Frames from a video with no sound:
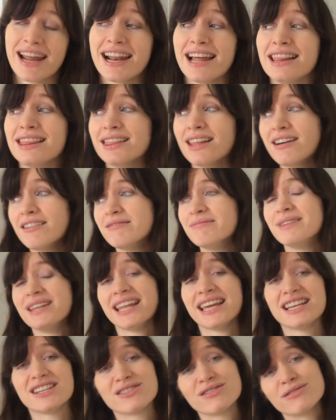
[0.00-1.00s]
And I love
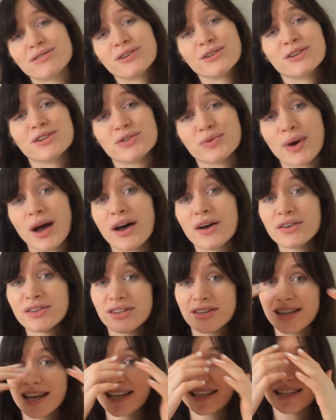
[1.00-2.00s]
Malaysian food as well,
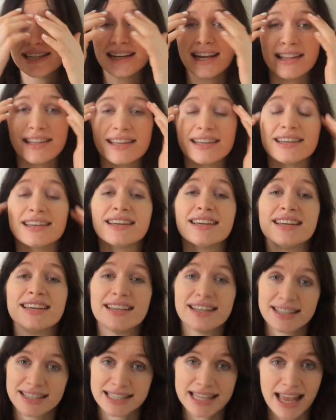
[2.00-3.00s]
so that's another
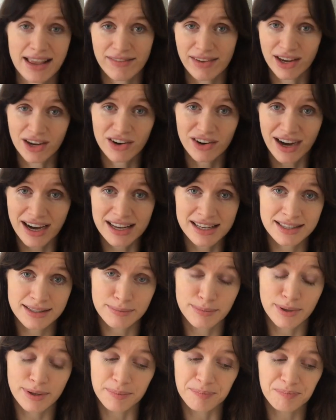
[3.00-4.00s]
saving grace.
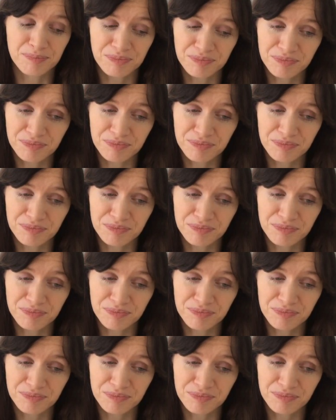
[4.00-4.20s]
But